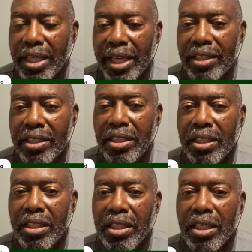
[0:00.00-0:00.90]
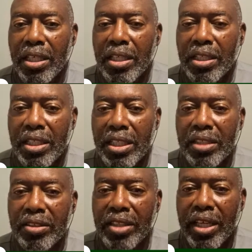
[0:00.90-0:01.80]
that
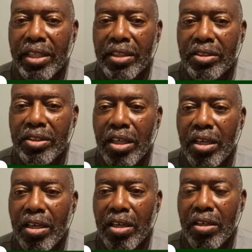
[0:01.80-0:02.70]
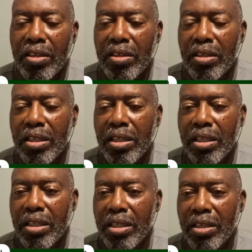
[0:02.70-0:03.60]
these things are
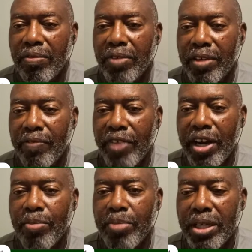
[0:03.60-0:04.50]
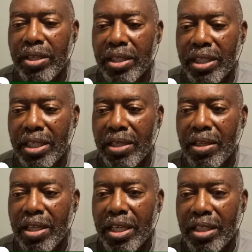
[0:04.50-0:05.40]
environmentally
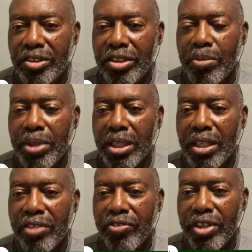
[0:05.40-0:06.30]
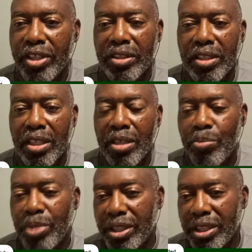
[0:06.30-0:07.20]
in some of the countries,
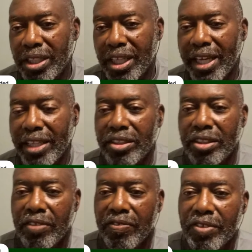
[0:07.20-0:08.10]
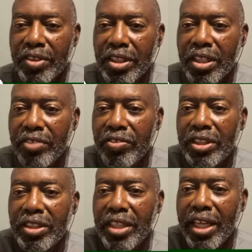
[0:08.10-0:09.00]
but in the case of
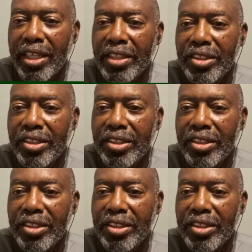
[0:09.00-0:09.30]
countries like